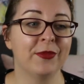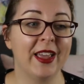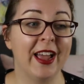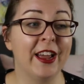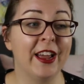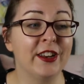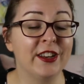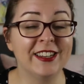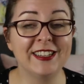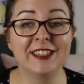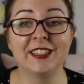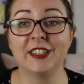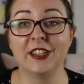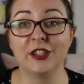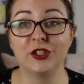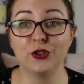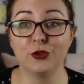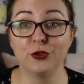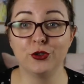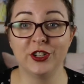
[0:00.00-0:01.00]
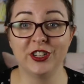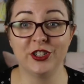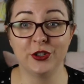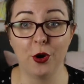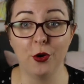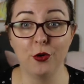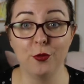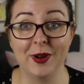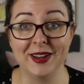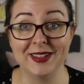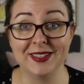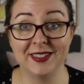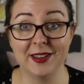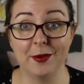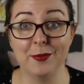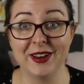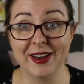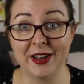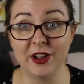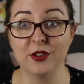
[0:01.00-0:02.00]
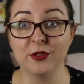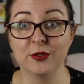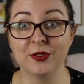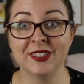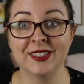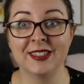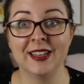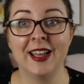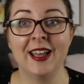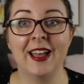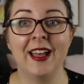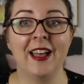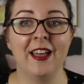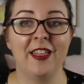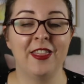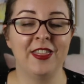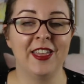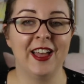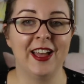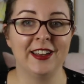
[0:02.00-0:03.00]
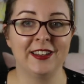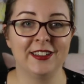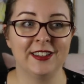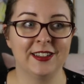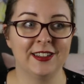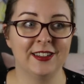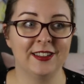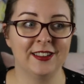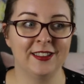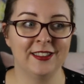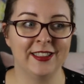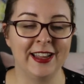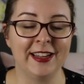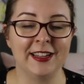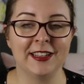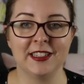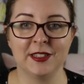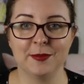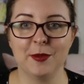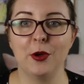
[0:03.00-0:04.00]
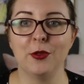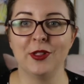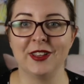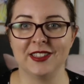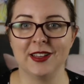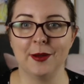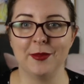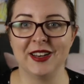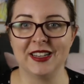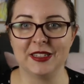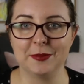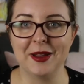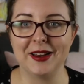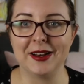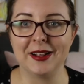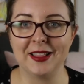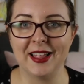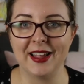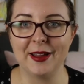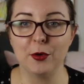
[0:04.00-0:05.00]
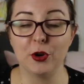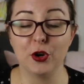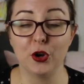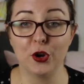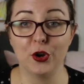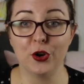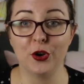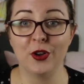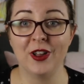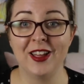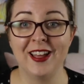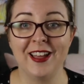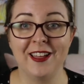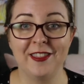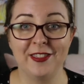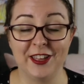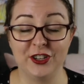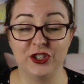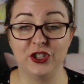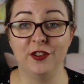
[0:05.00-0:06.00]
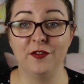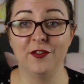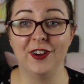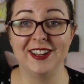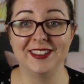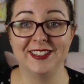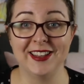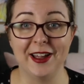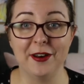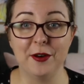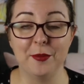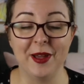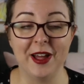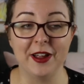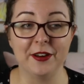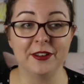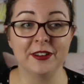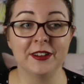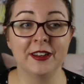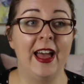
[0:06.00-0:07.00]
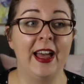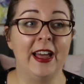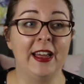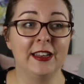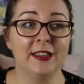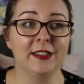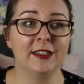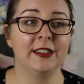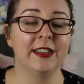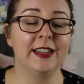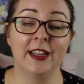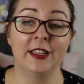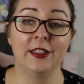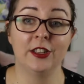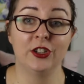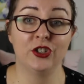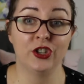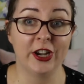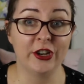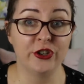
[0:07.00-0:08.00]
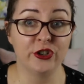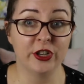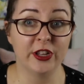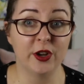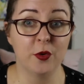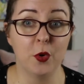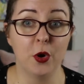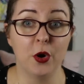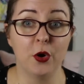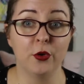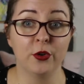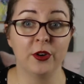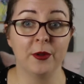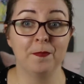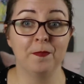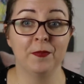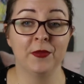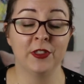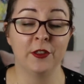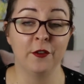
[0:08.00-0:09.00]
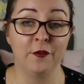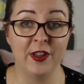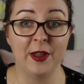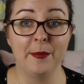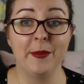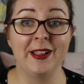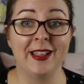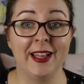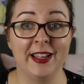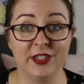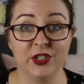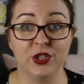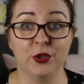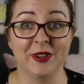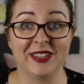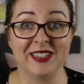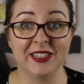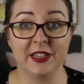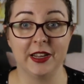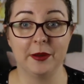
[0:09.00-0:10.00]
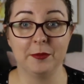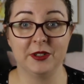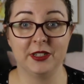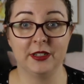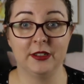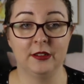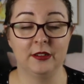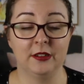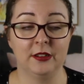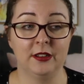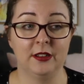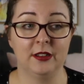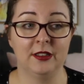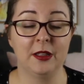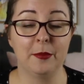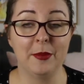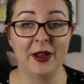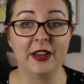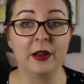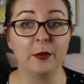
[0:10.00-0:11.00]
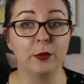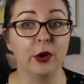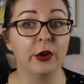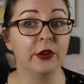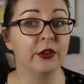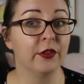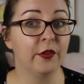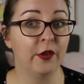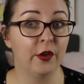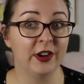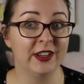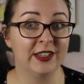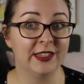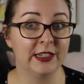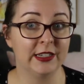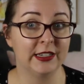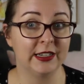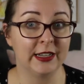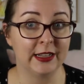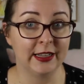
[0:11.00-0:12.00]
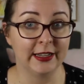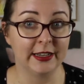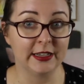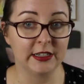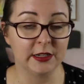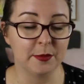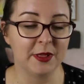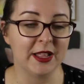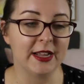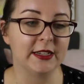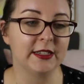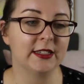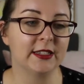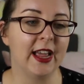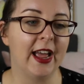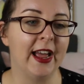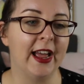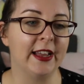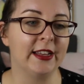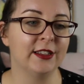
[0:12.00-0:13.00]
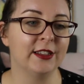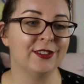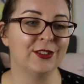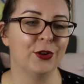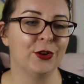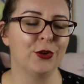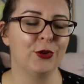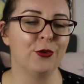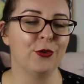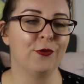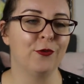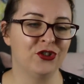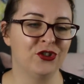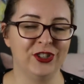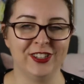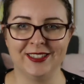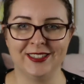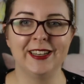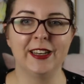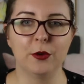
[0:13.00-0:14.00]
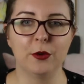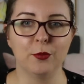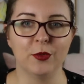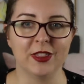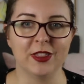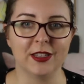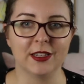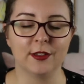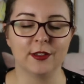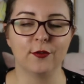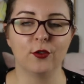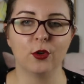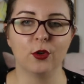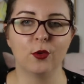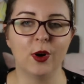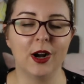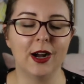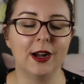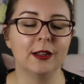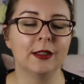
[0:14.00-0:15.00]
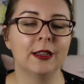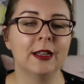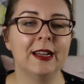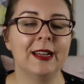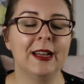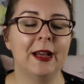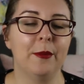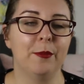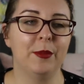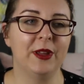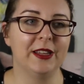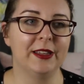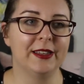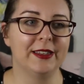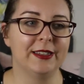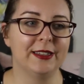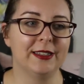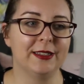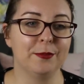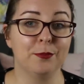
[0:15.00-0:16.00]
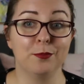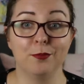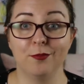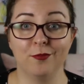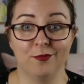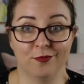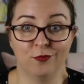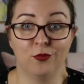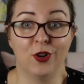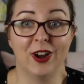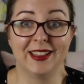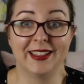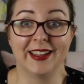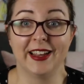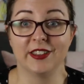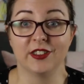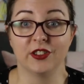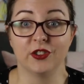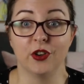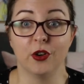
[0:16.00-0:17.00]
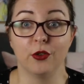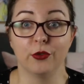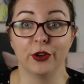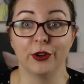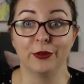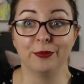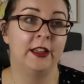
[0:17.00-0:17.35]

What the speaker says: And it isn't until she's told by someone else that they can smell that someone has made a claim on her that she finds out about it. And in the changeling world, the female has to accept the mating bond for it to click into place. And so she's sitting with this for a while because Riley hasn't told her.